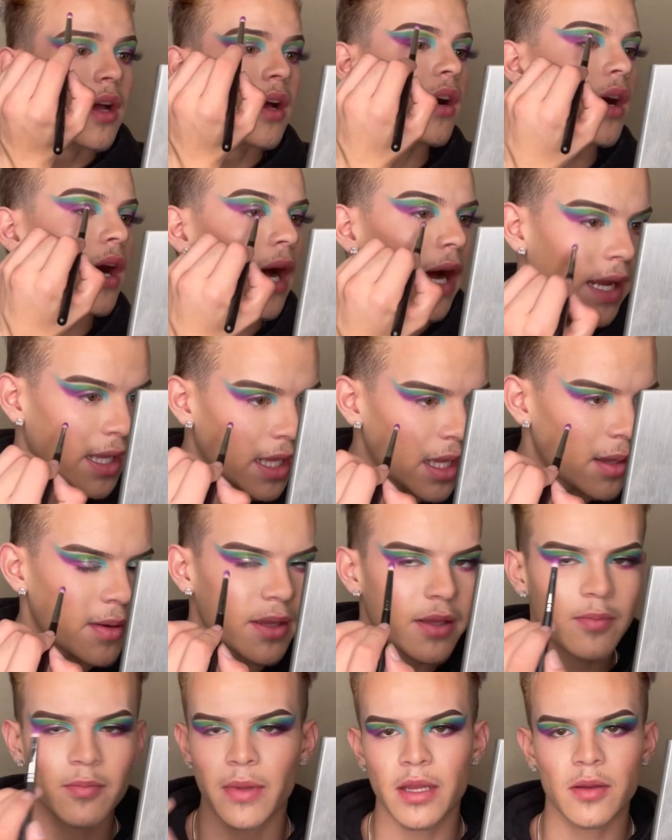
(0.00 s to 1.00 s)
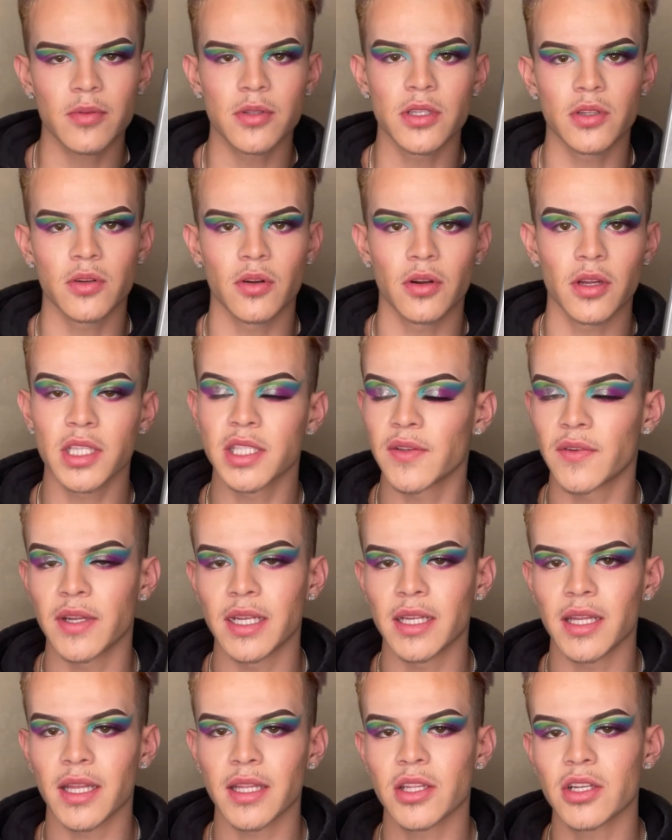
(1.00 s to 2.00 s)
I can't make makeup tutorials funny.
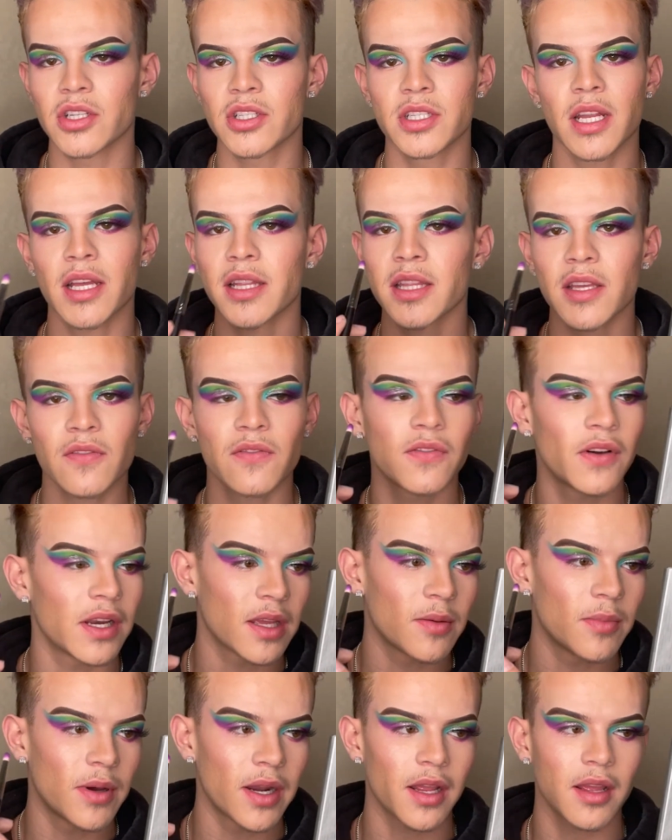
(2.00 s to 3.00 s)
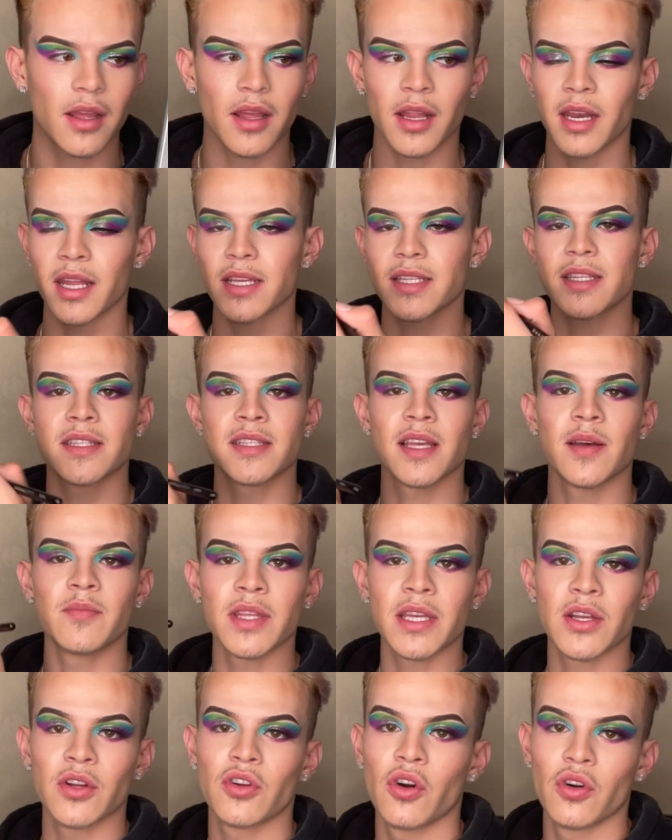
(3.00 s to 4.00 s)
Like, there's nothing funny about it. Unless
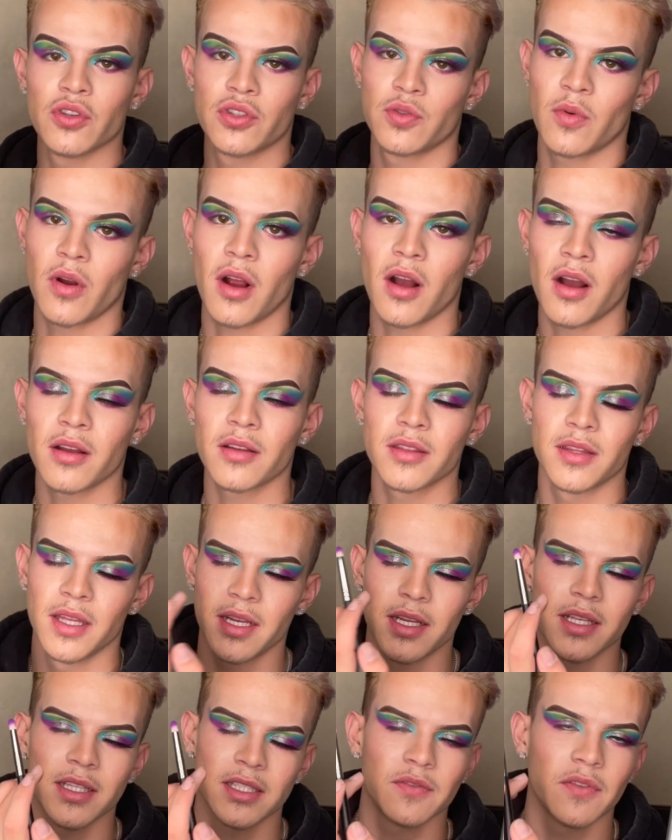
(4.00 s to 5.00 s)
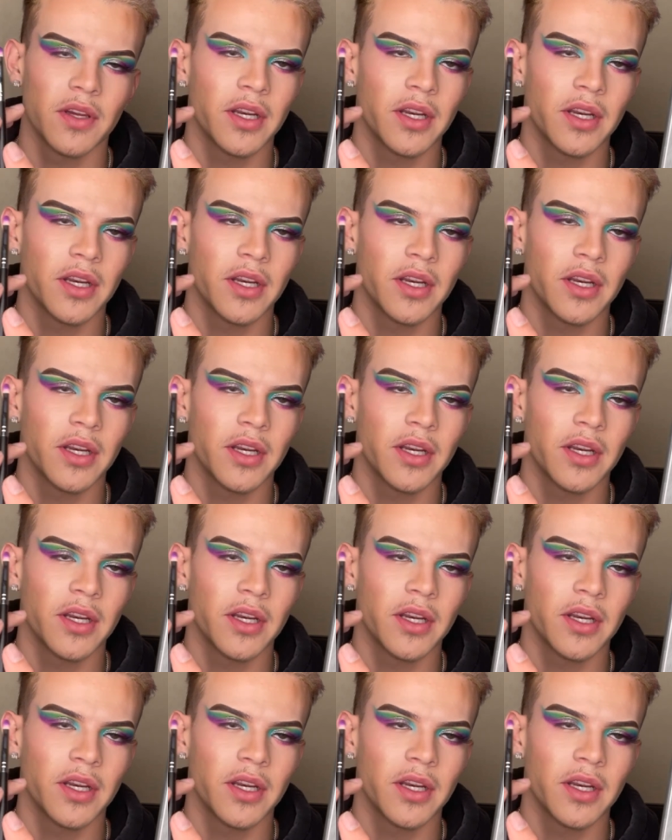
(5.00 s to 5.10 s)
something goes wrong, then it's funny.